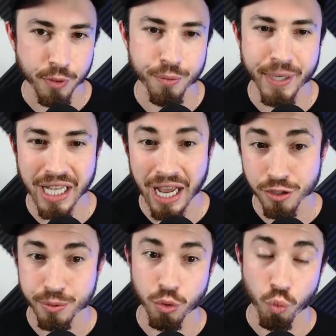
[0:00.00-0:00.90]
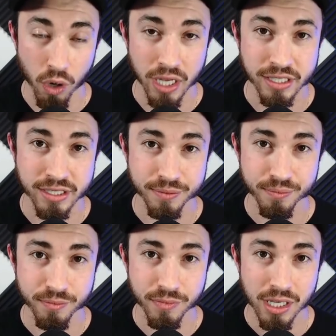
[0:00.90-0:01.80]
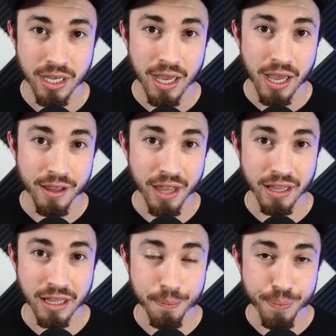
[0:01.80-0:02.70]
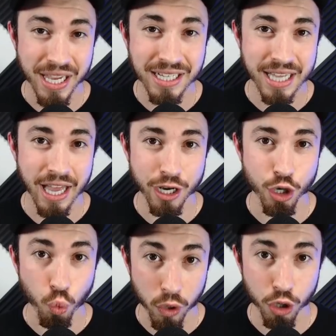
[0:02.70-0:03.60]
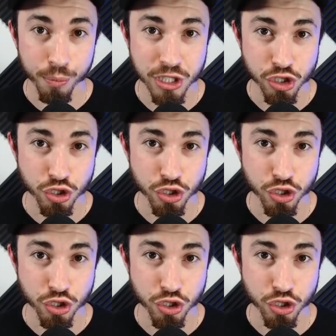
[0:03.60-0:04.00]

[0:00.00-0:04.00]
Well, the big announcement was that the Big Ten will be